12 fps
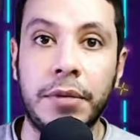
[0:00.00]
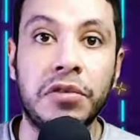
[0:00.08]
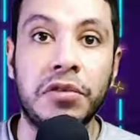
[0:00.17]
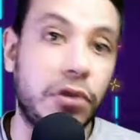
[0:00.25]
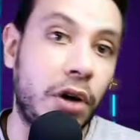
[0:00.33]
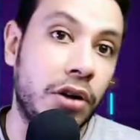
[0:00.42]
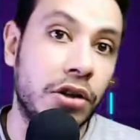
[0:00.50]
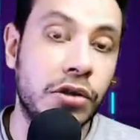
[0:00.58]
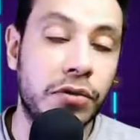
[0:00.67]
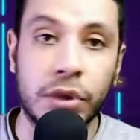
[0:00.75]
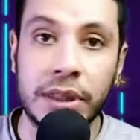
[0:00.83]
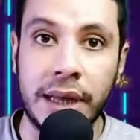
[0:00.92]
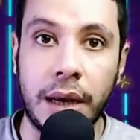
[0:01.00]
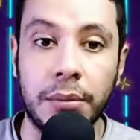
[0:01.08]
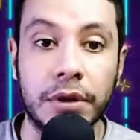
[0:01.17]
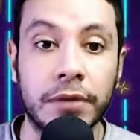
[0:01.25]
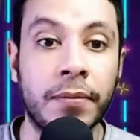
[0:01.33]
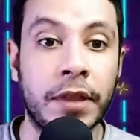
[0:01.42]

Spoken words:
France, for example.